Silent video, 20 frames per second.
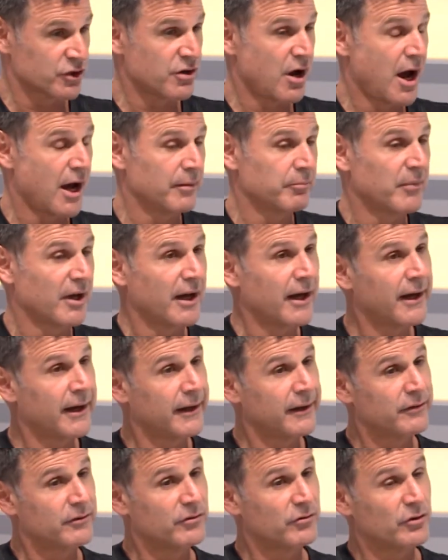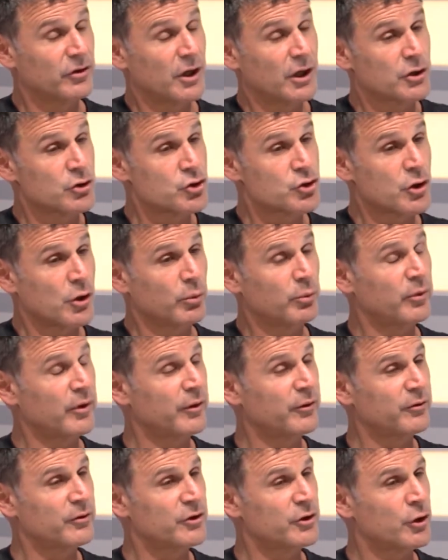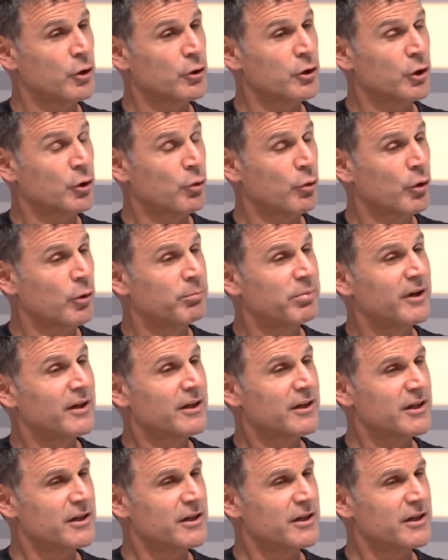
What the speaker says: time, and so the group.